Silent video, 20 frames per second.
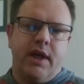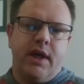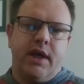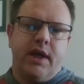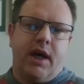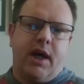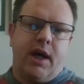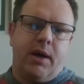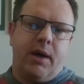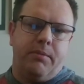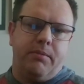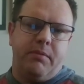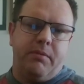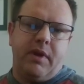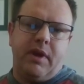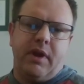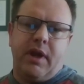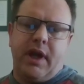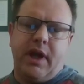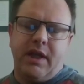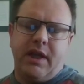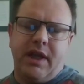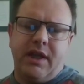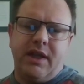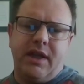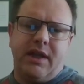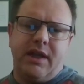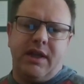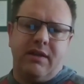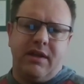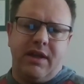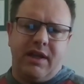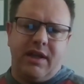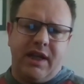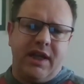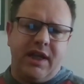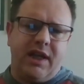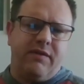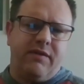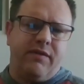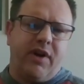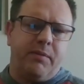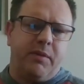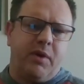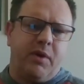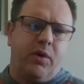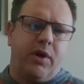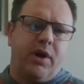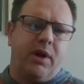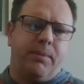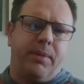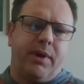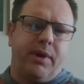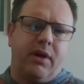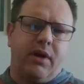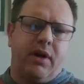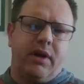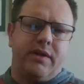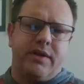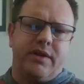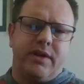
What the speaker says: in any environment where a parent